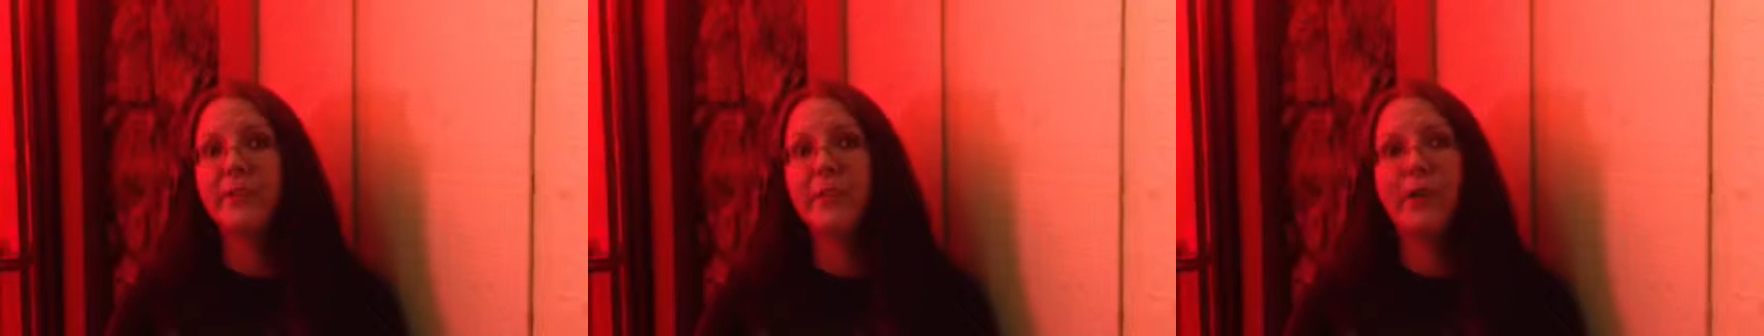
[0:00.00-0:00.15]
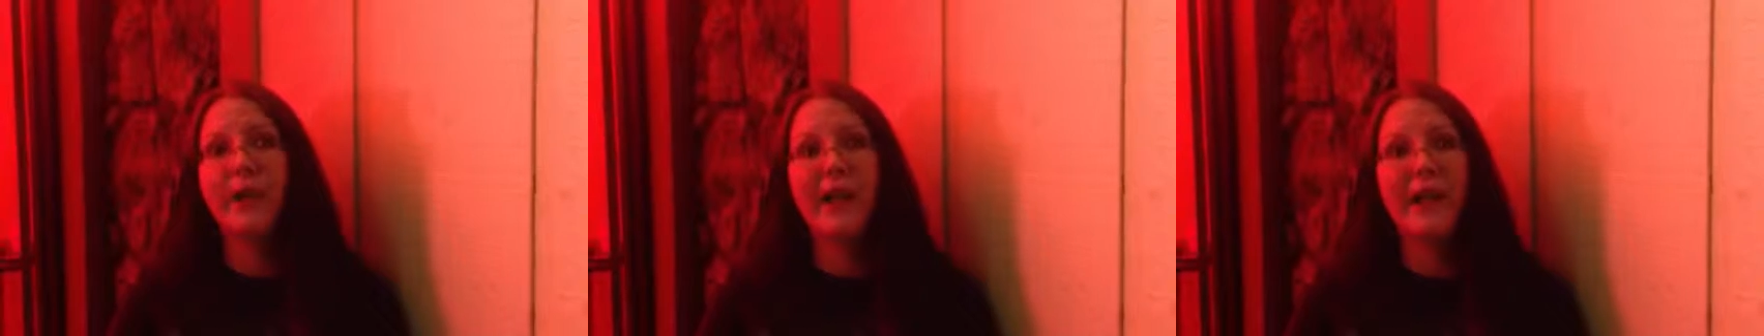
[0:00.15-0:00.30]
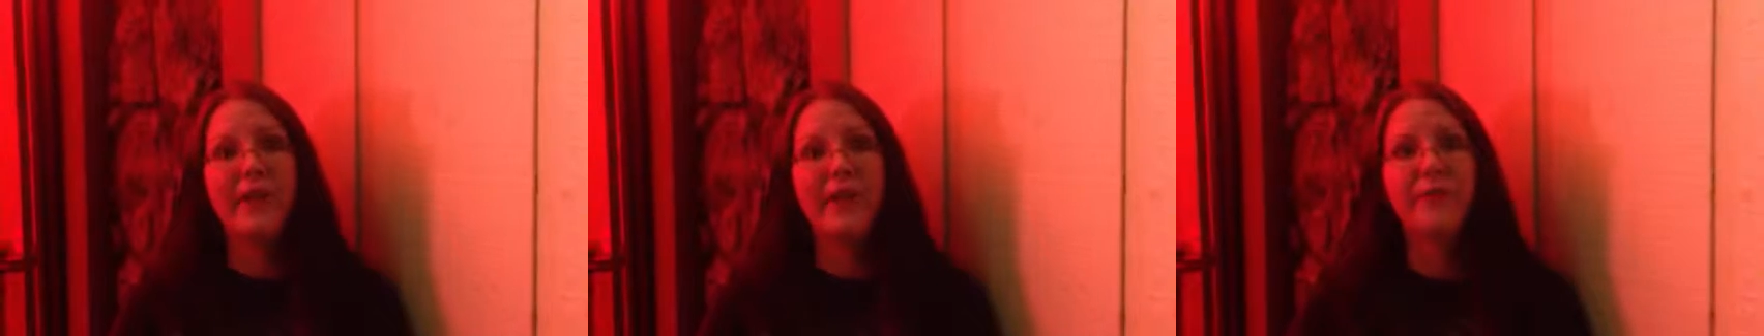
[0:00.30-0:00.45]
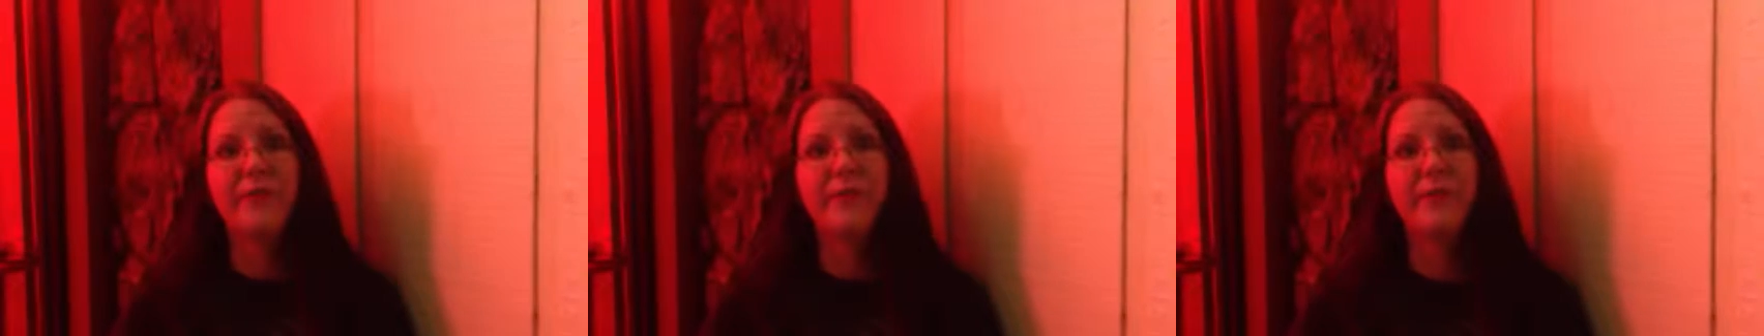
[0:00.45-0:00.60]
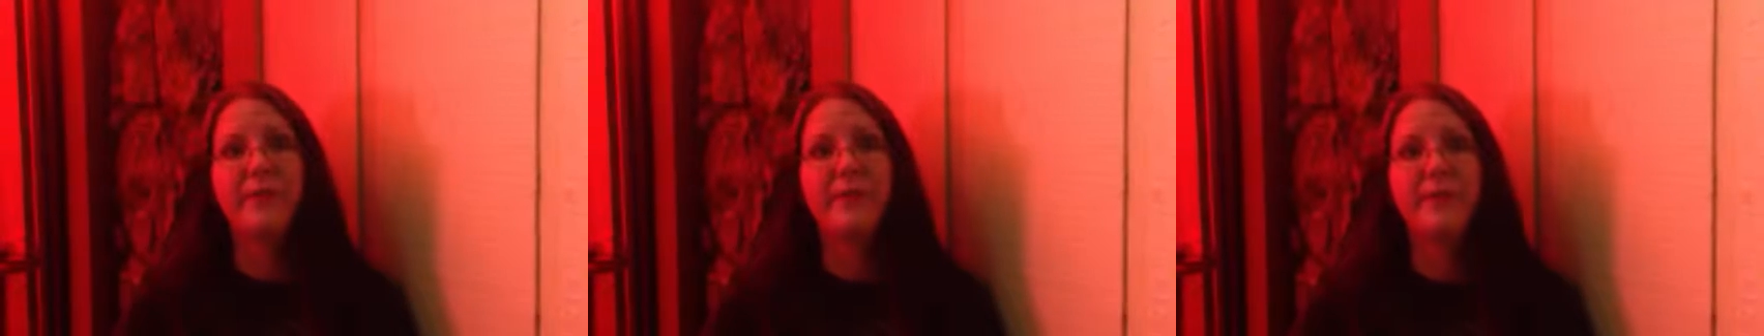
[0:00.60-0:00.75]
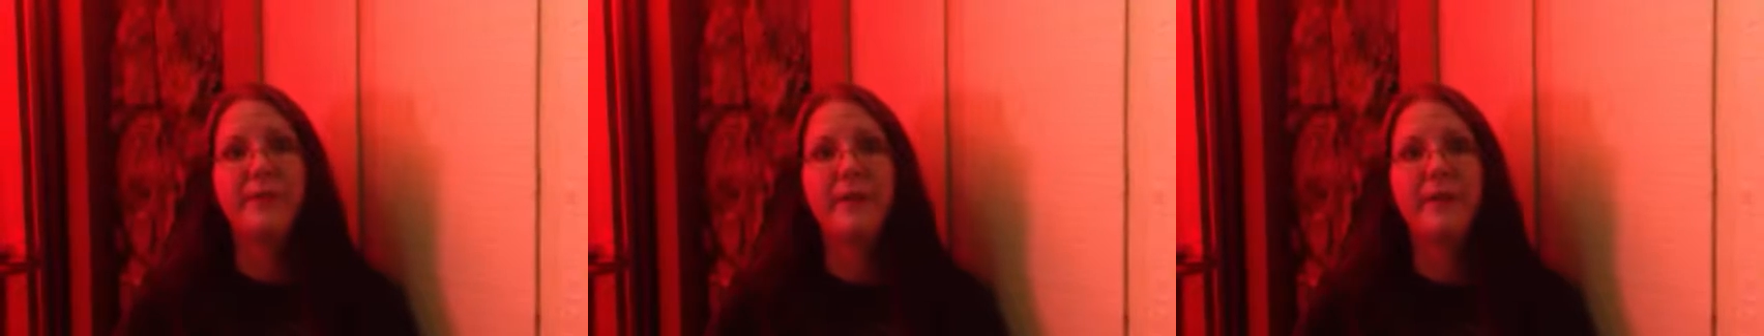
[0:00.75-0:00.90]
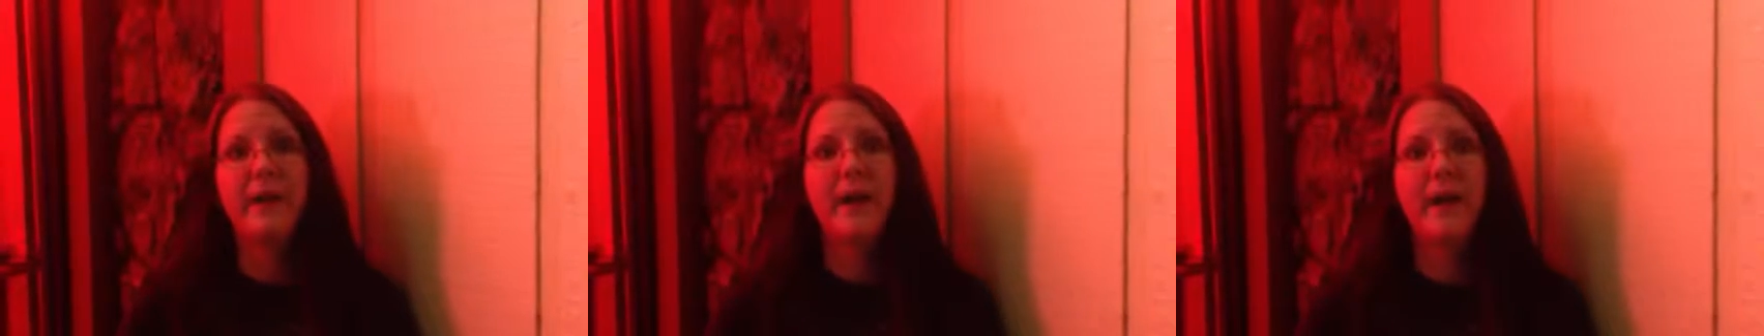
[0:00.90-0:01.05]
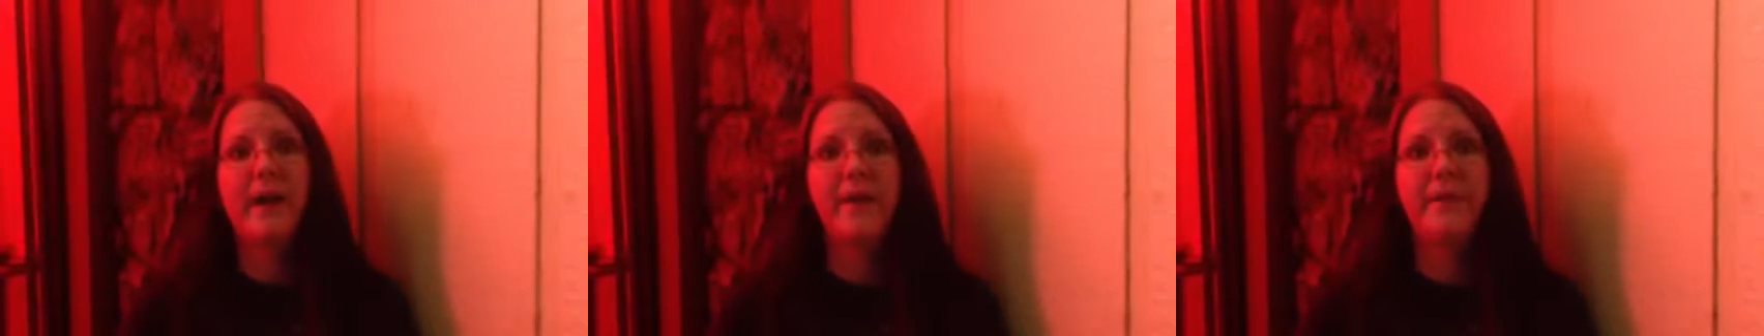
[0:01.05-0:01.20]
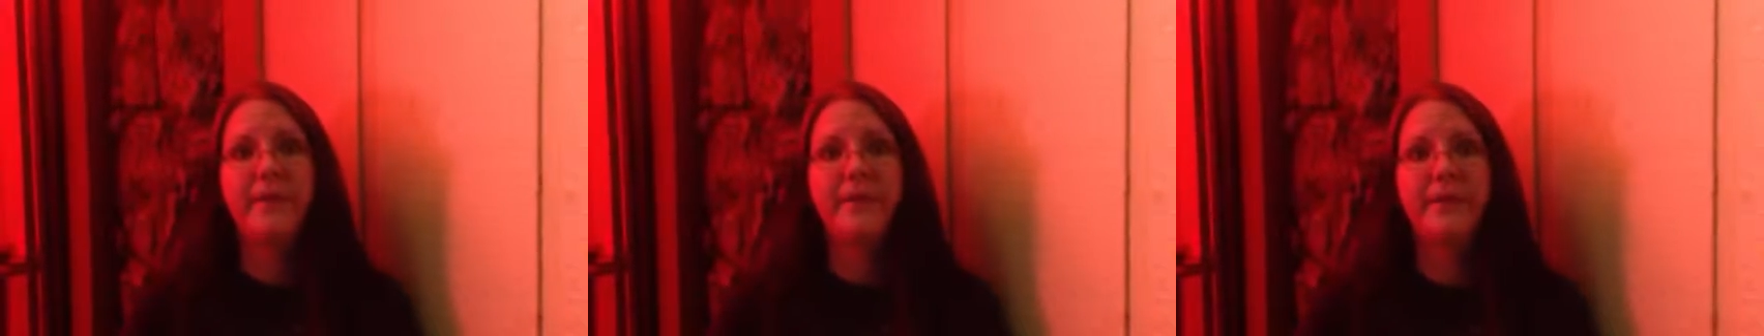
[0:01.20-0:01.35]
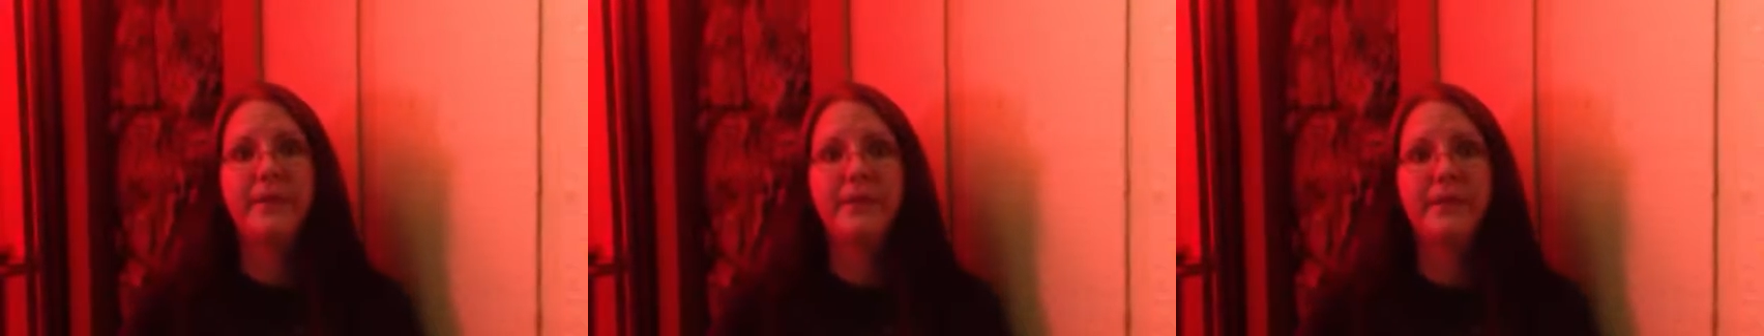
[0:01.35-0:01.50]
the more natural it
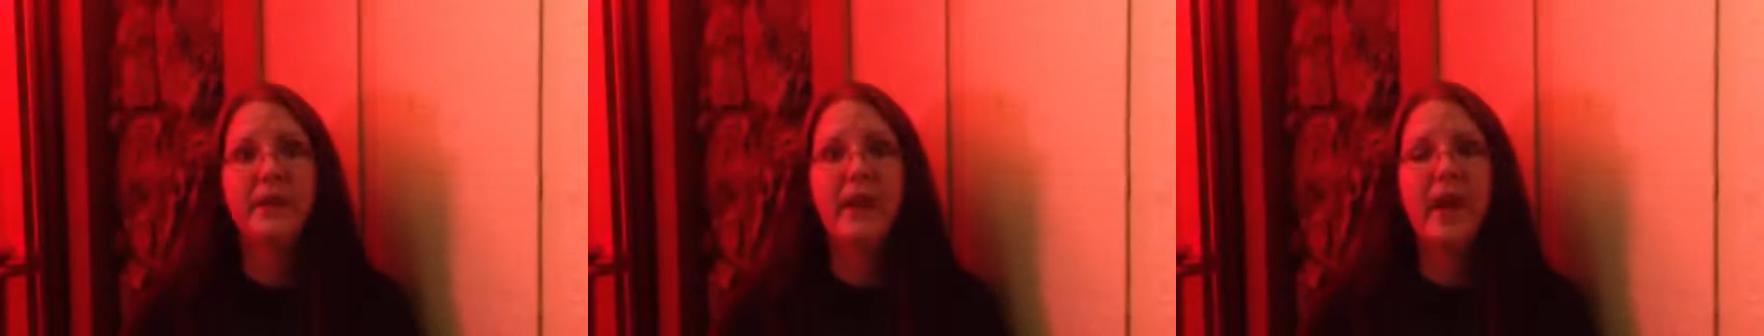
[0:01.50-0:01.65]
becomes.